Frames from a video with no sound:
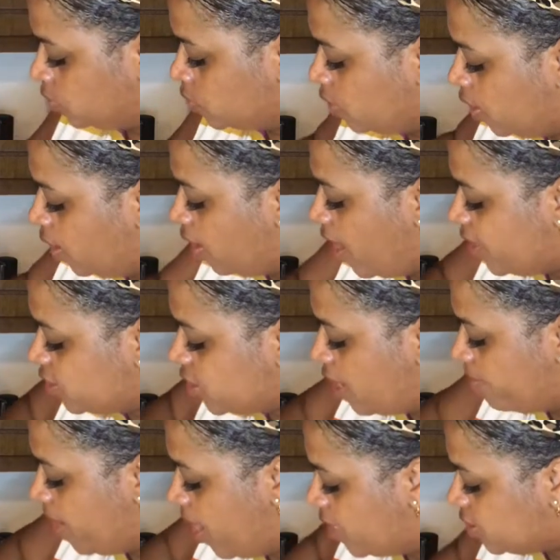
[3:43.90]
And a lot of time
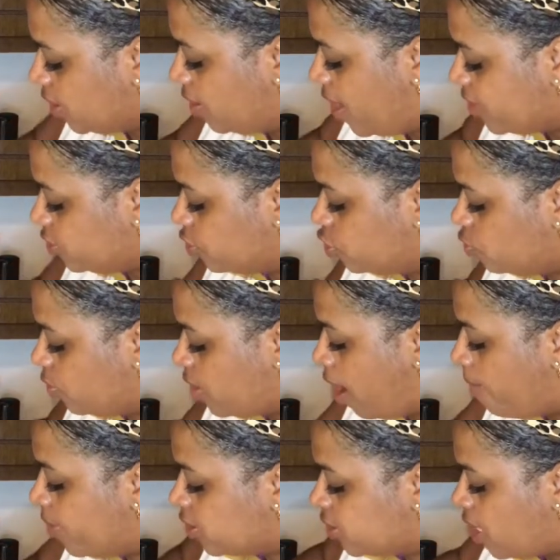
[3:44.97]
it has a lot to do with how
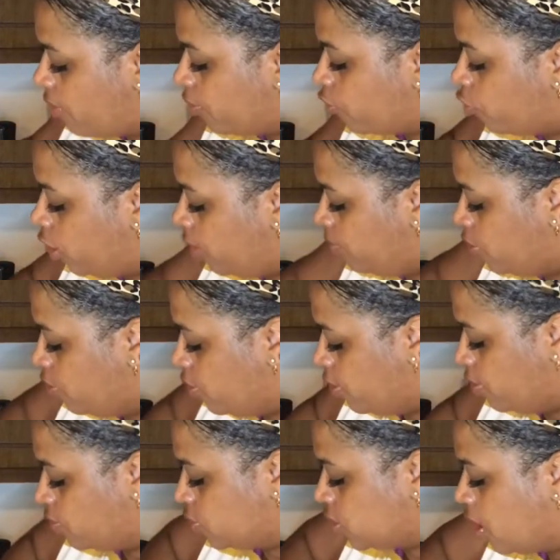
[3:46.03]
much sour cream you
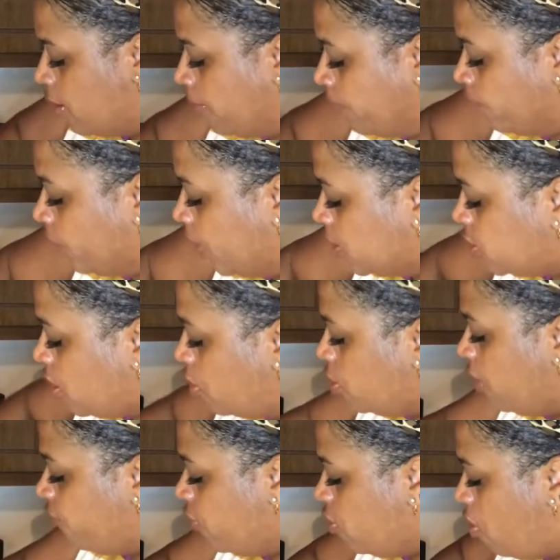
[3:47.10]
use. So
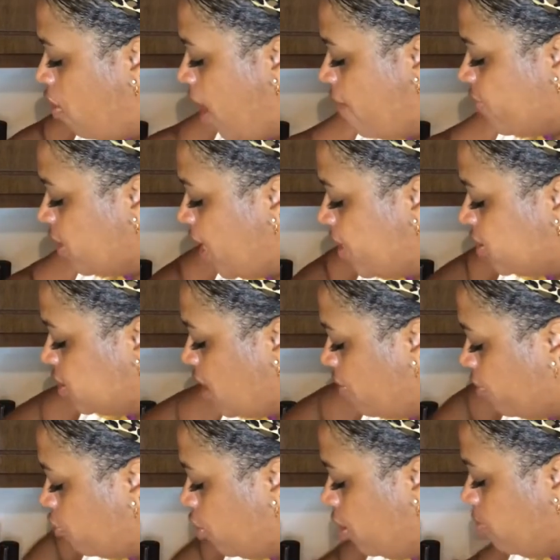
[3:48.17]
if you don't have a lot of sour
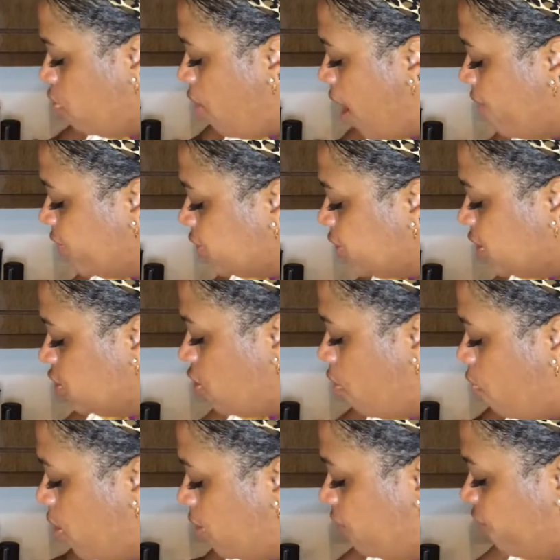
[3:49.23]
cream, you obviously don't
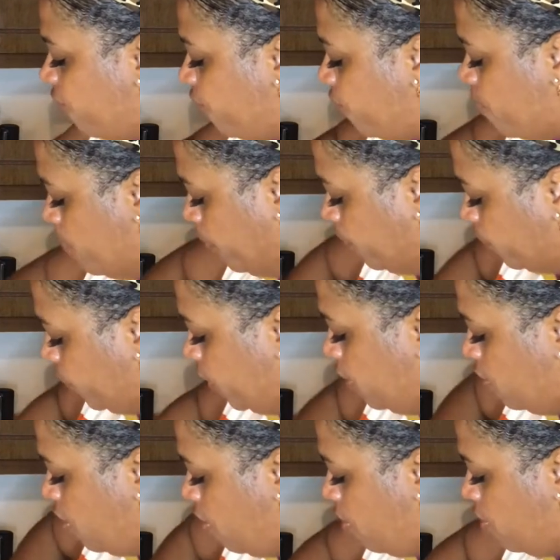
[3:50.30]
want to, you
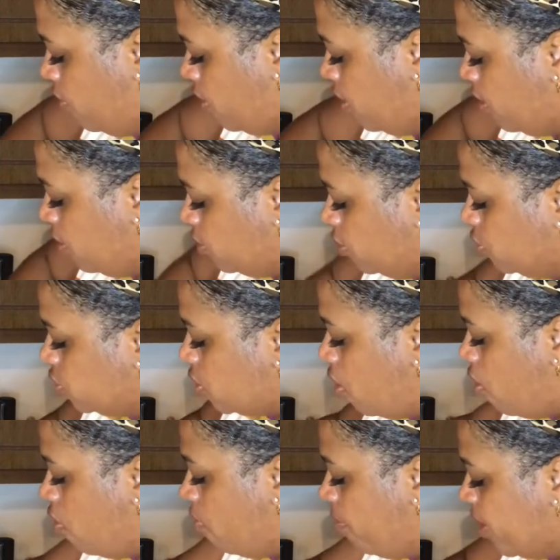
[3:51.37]
know, use a
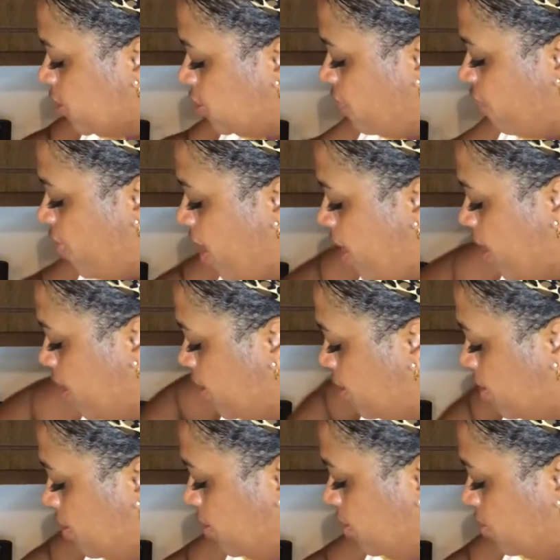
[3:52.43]
whole bunch of that
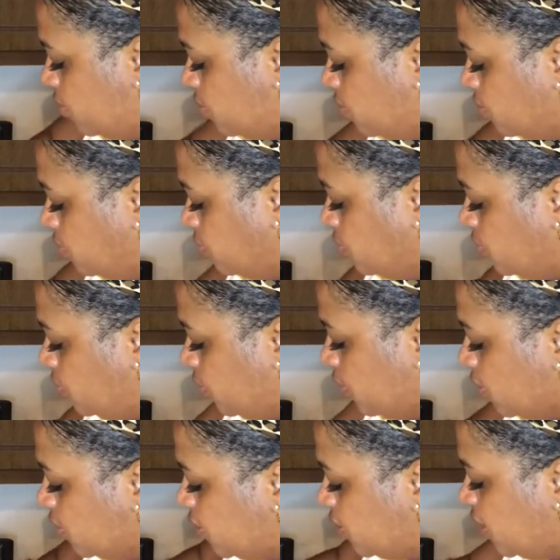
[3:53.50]

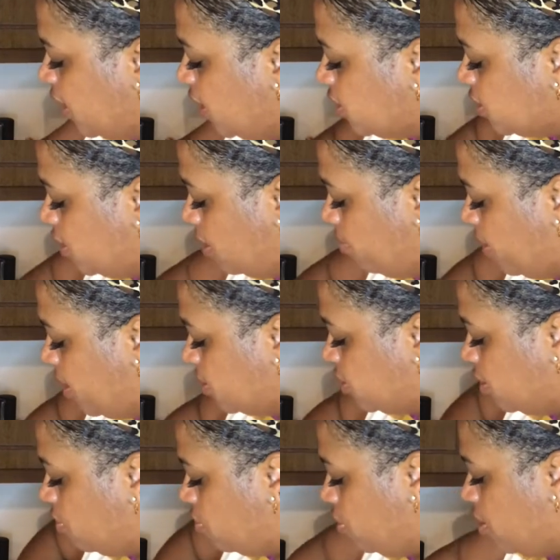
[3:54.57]
seasoning because
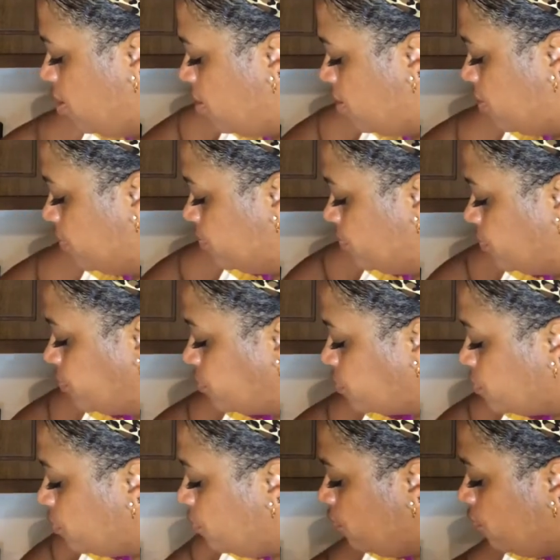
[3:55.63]
it'll look
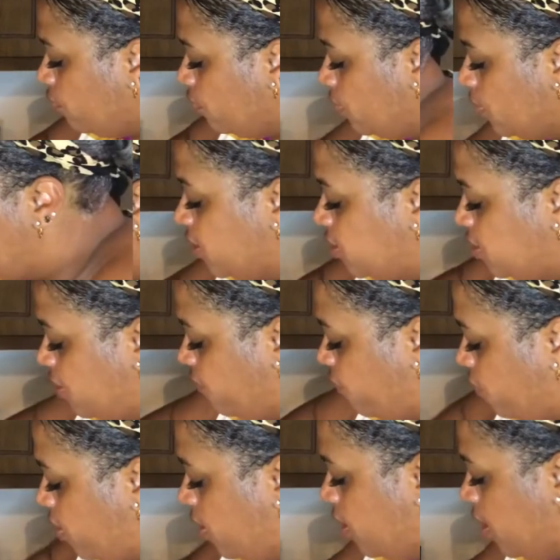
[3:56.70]
and taste
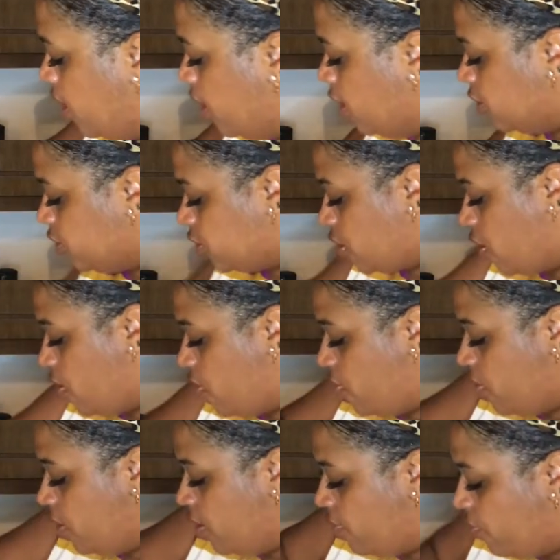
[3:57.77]
different. So
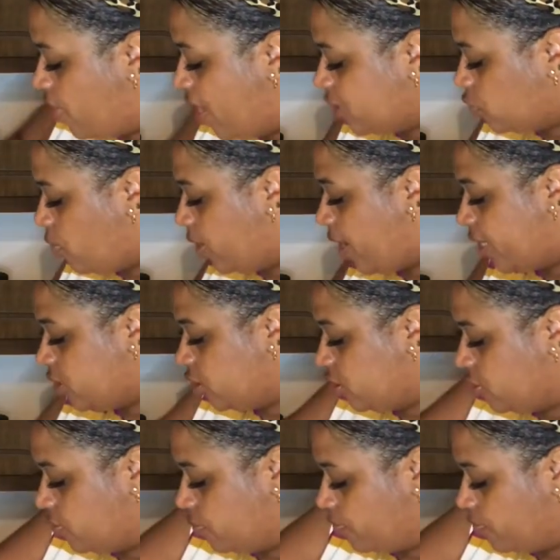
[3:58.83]
that's what I do.